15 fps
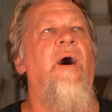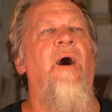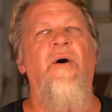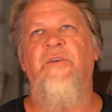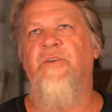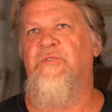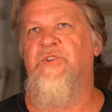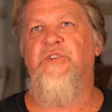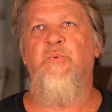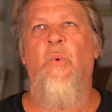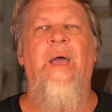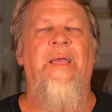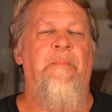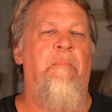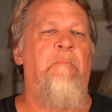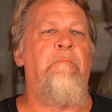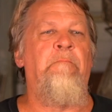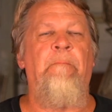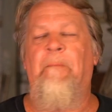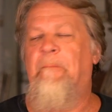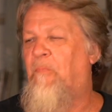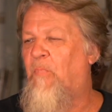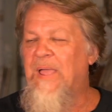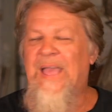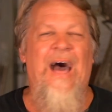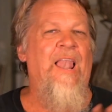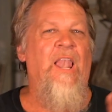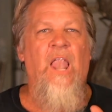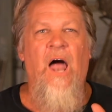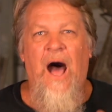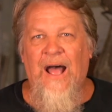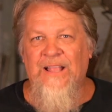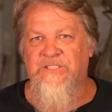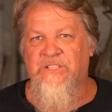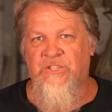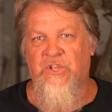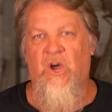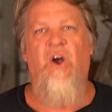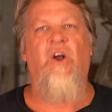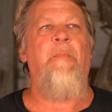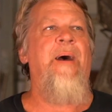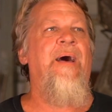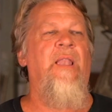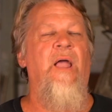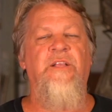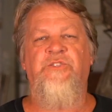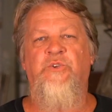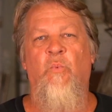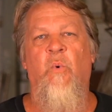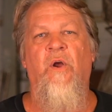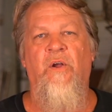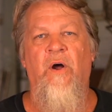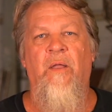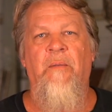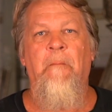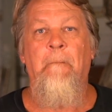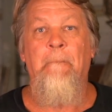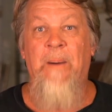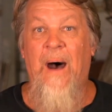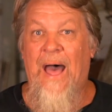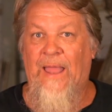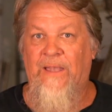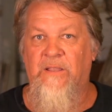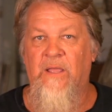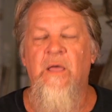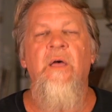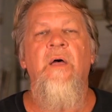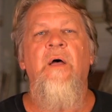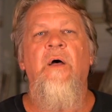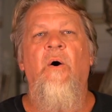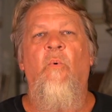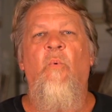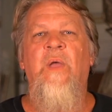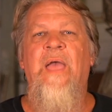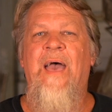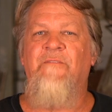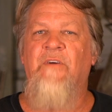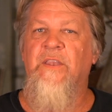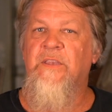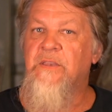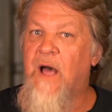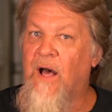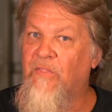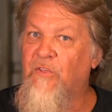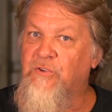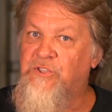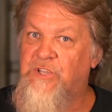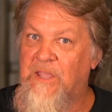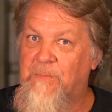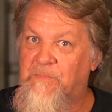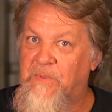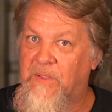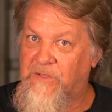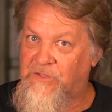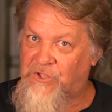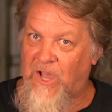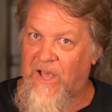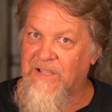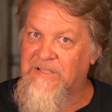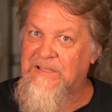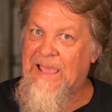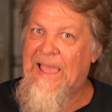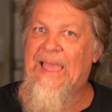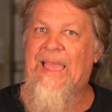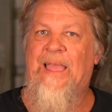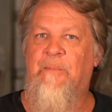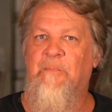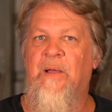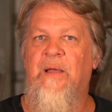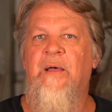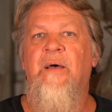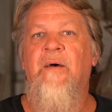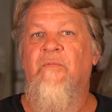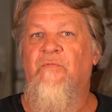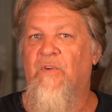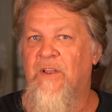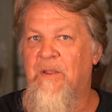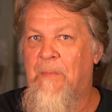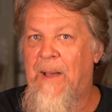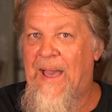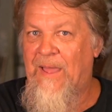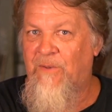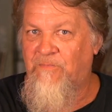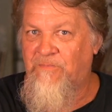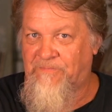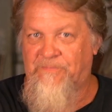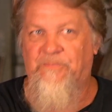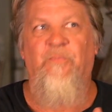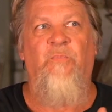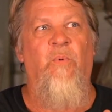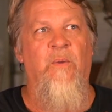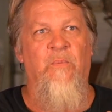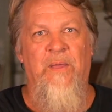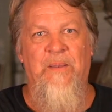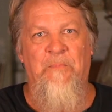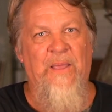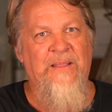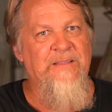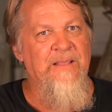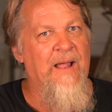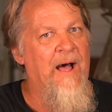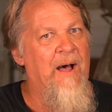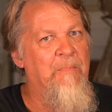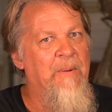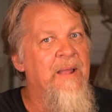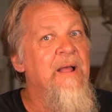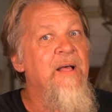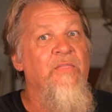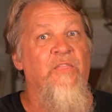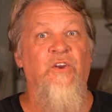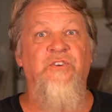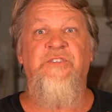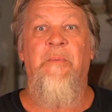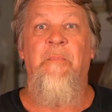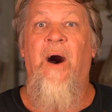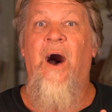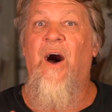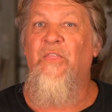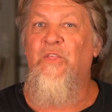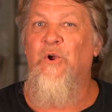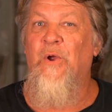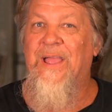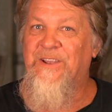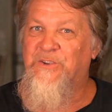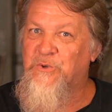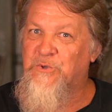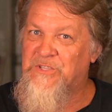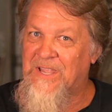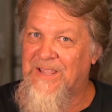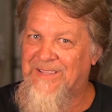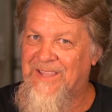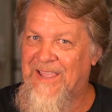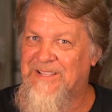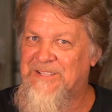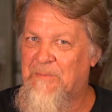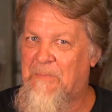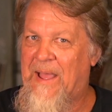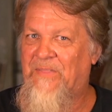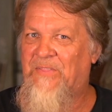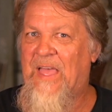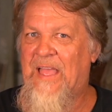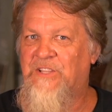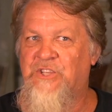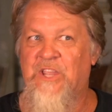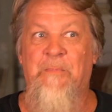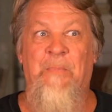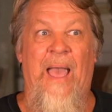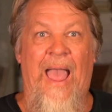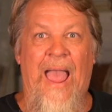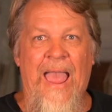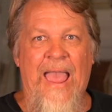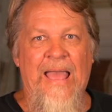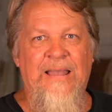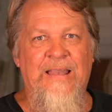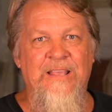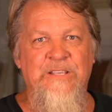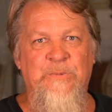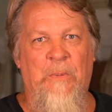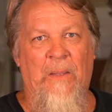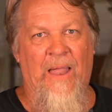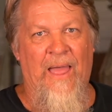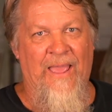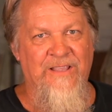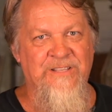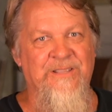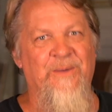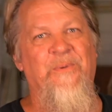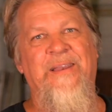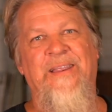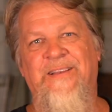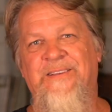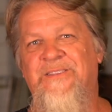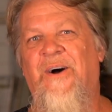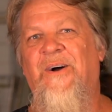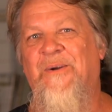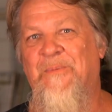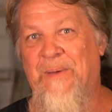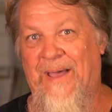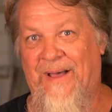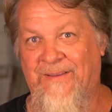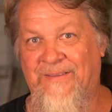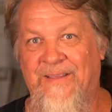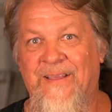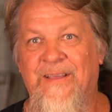Oh, you just wait. We got lots to talk about, lots to work on. But we have another Jeep that just came. A friend of mine, we went and picked it up. There's some other interesting things about that Jeep and his place that we need to talk about.